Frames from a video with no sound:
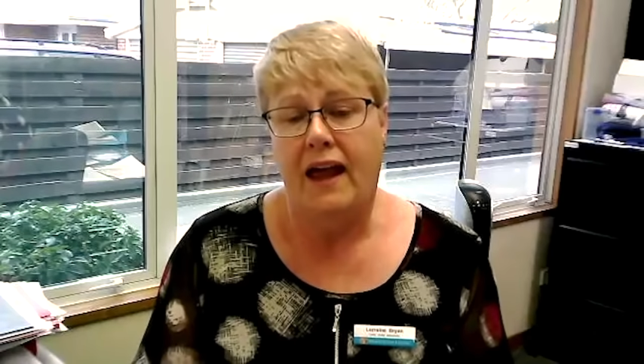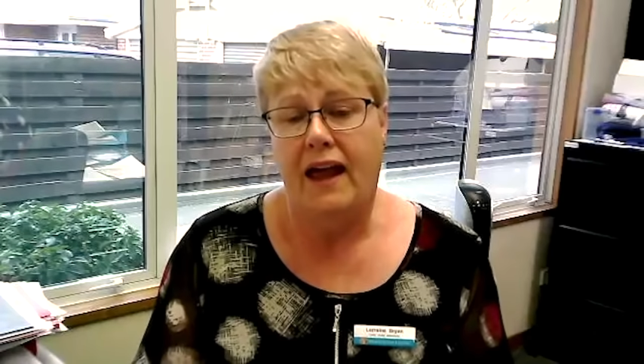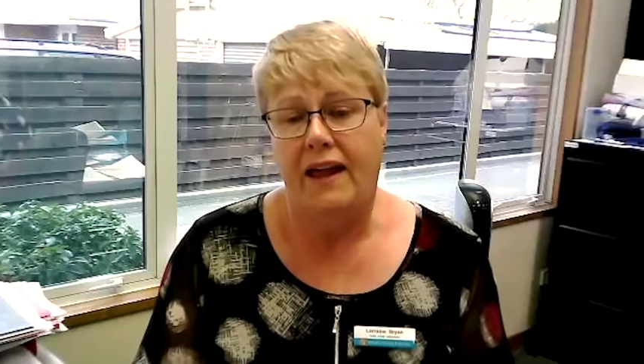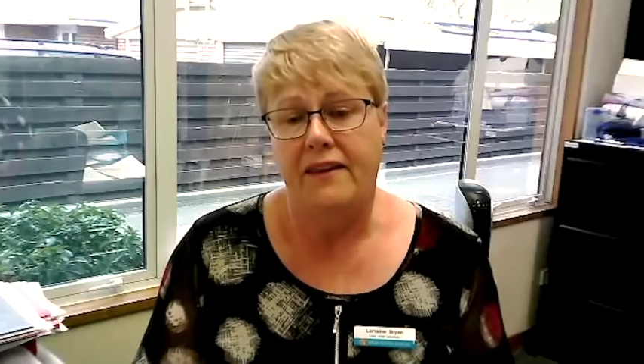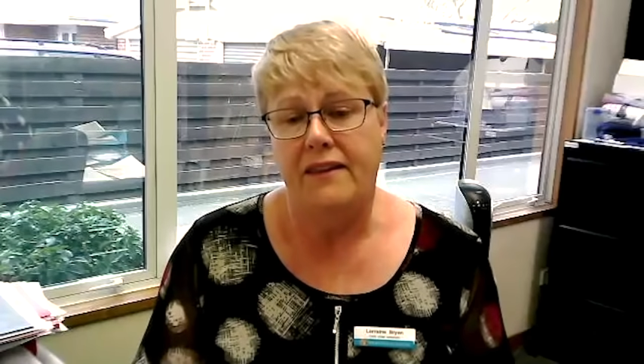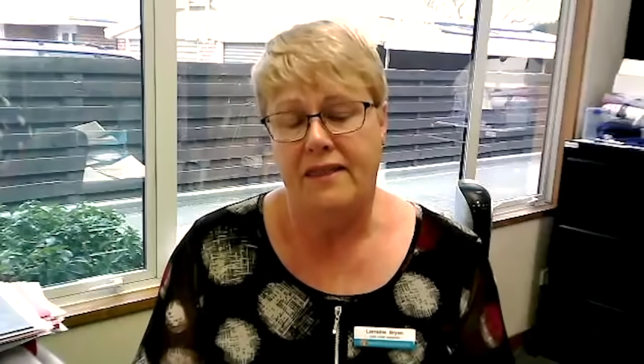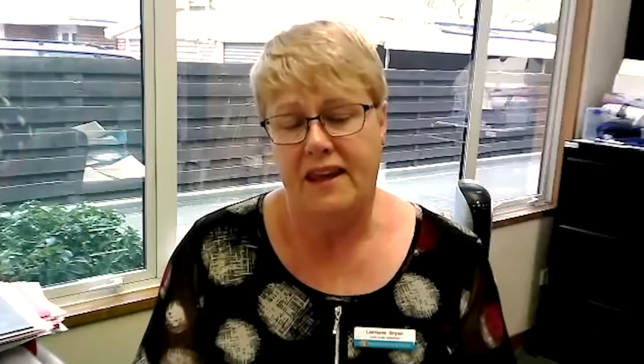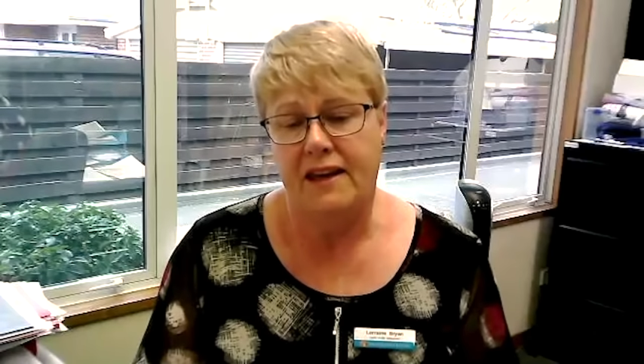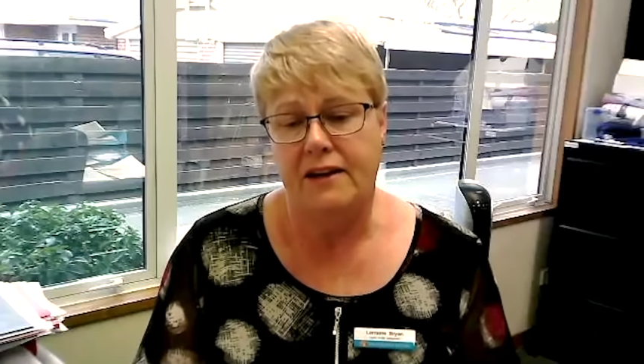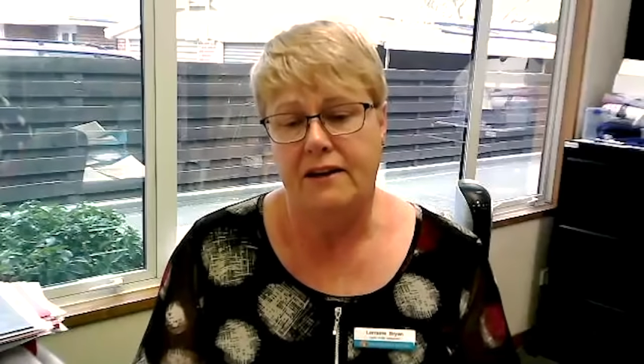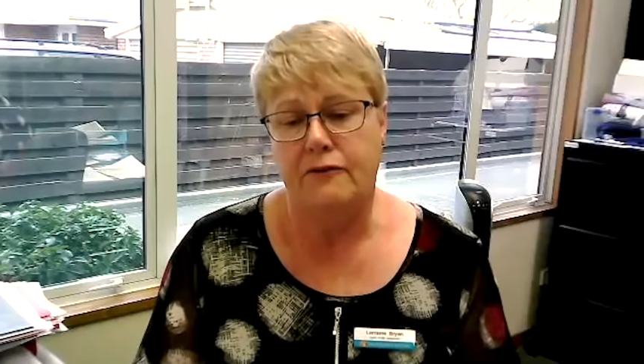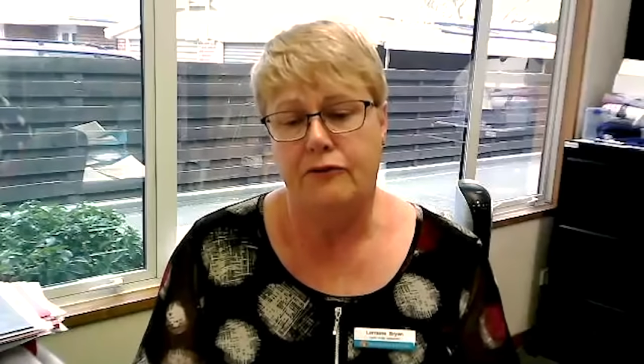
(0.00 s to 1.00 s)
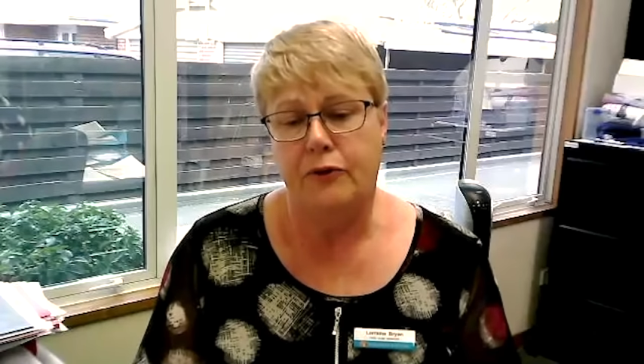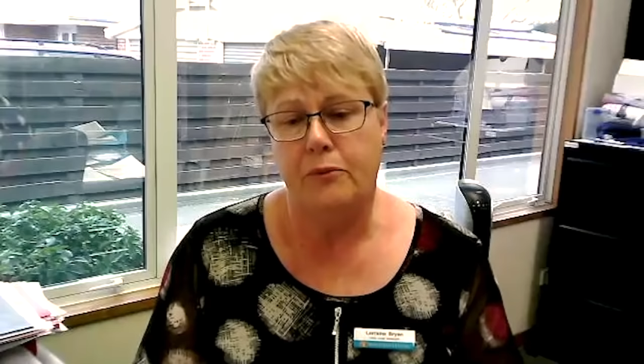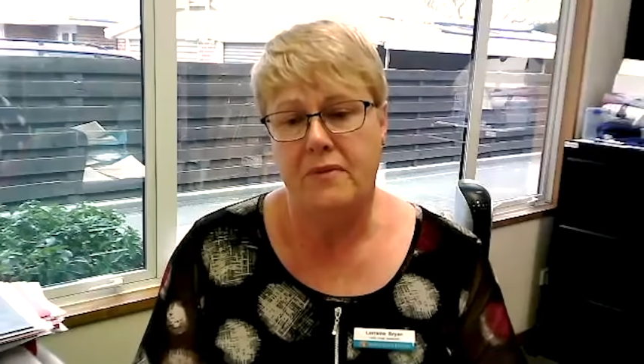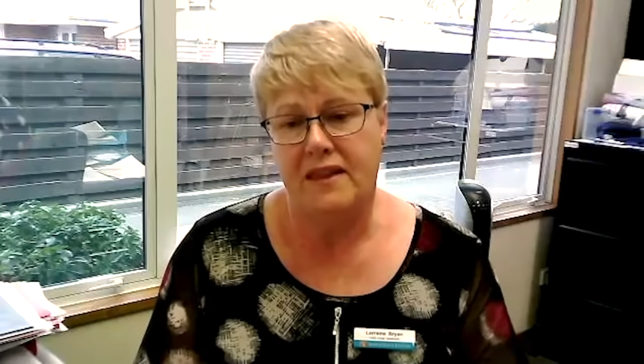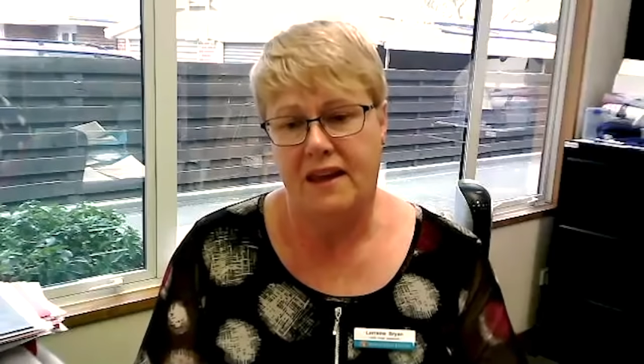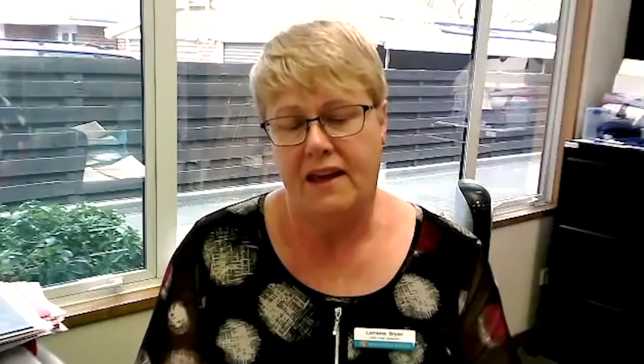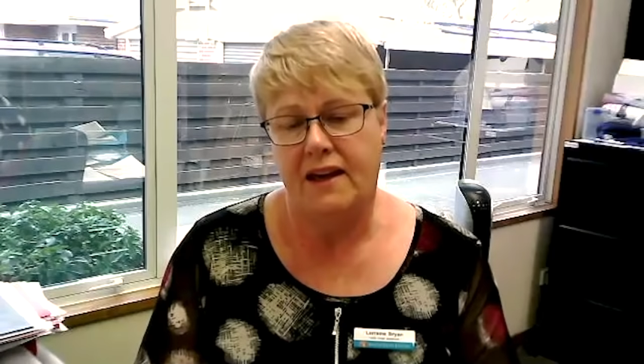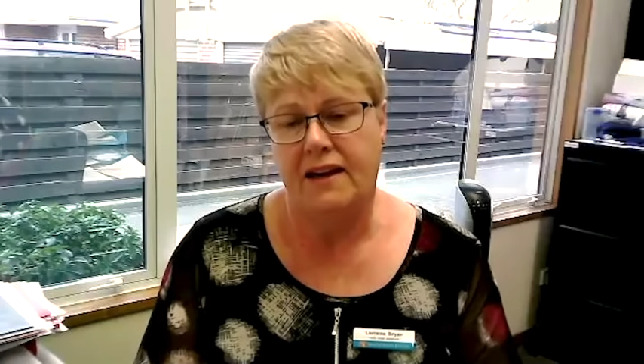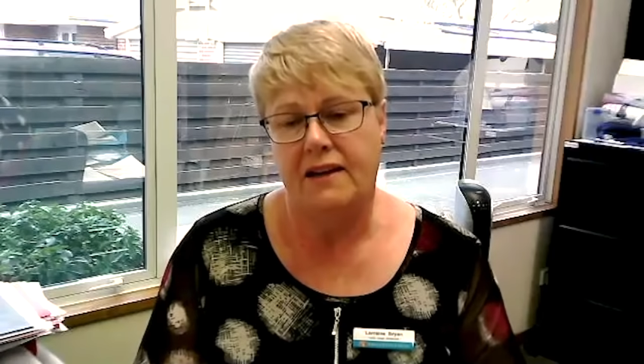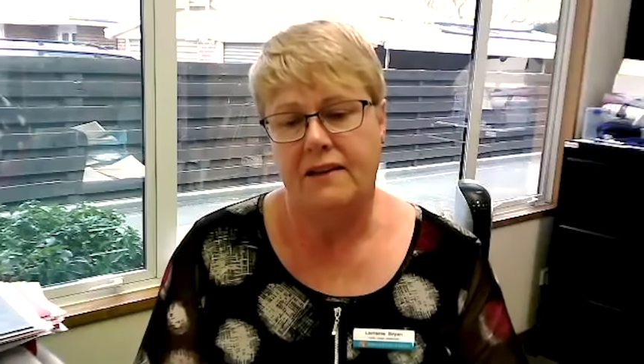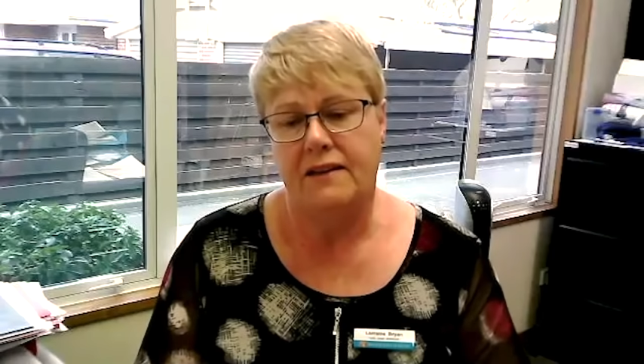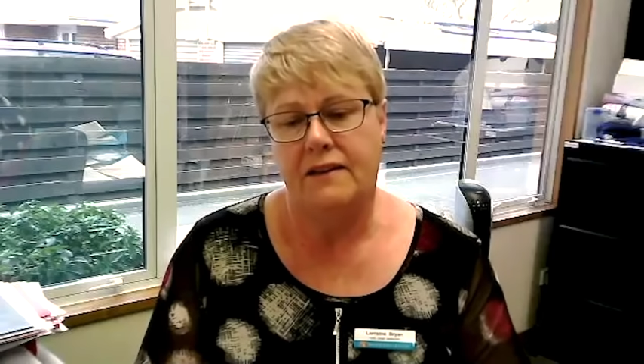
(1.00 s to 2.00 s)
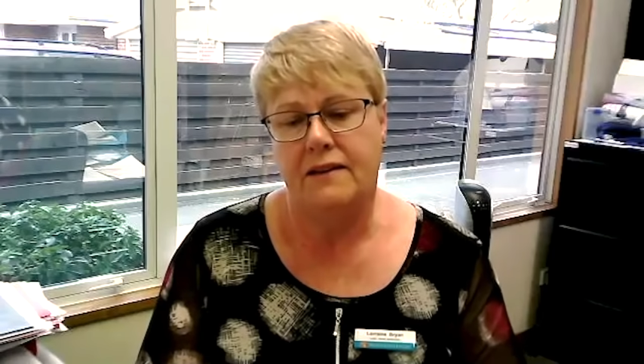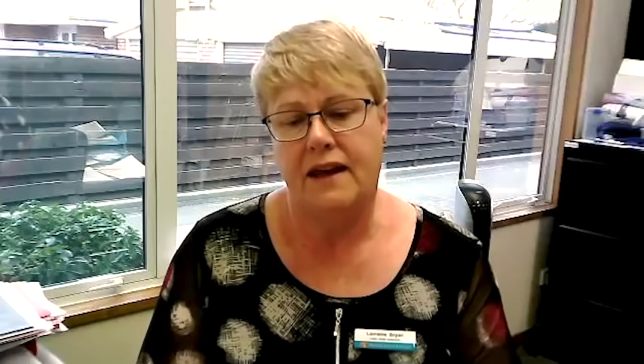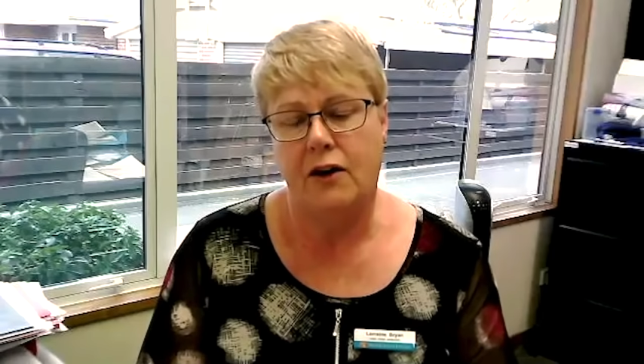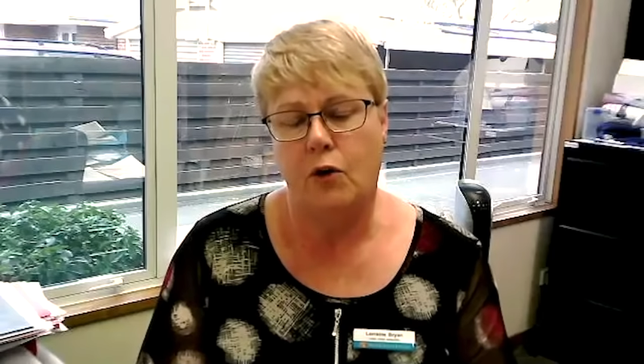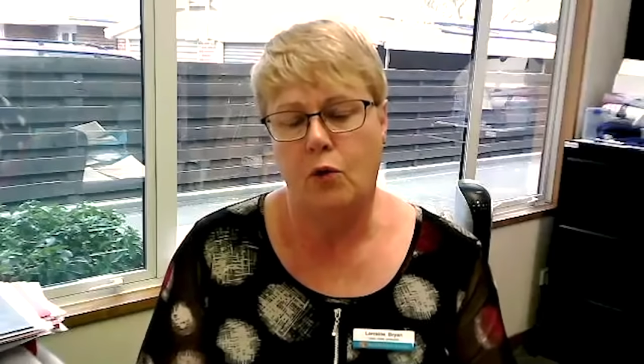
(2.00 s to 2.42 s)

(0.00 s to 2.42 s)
And then from there, that